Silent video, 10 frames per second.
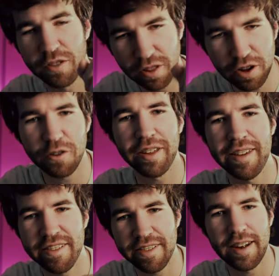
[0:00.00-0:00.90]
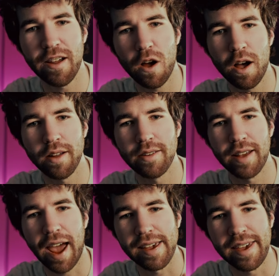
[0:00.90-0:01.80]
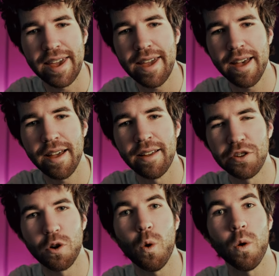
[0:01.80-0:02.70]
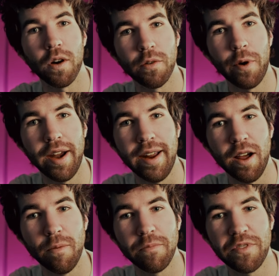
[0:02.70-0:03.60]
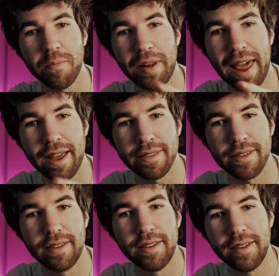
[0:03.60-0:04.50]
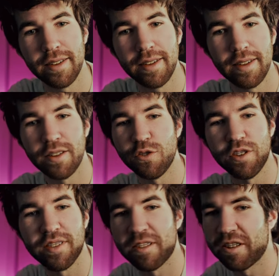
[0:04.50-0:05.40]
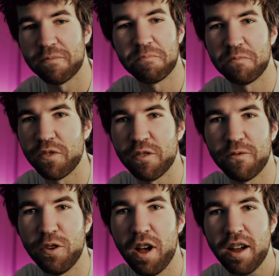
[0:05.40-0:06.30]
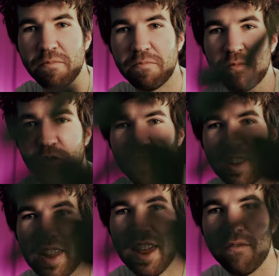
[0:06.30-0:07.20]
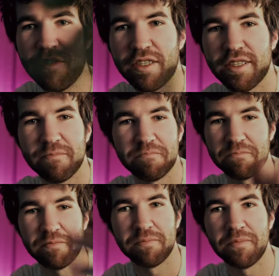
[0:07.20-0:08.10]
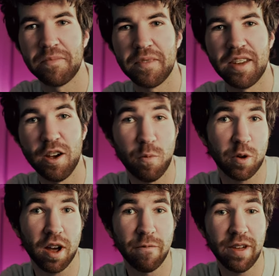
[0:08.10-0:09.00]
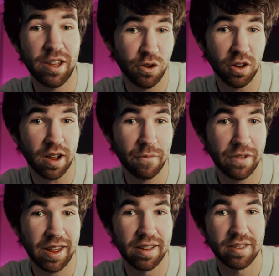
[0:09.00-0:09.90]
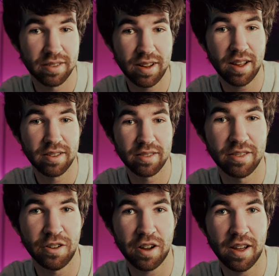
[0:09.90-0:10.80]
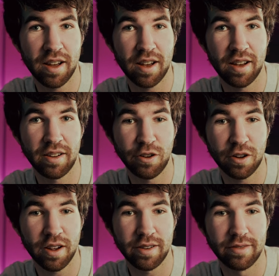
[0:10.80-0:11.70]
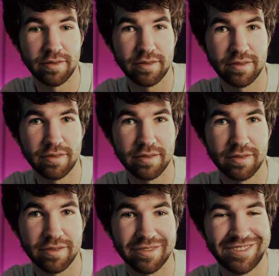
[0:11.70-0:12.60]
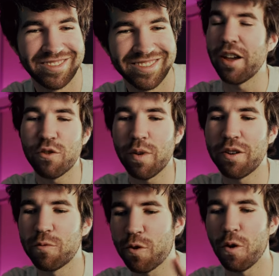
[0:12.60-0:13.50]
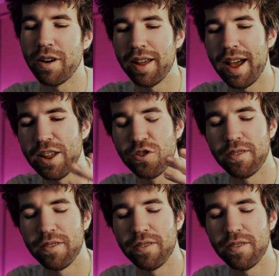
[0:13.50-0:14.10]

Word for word: literally sitting on IKEA decor right now. It's a plant. Just, just full on just leaves. Hope you're comfy. You look comfy. Yeah, you look, uh, you look good. I just wanted to record. I.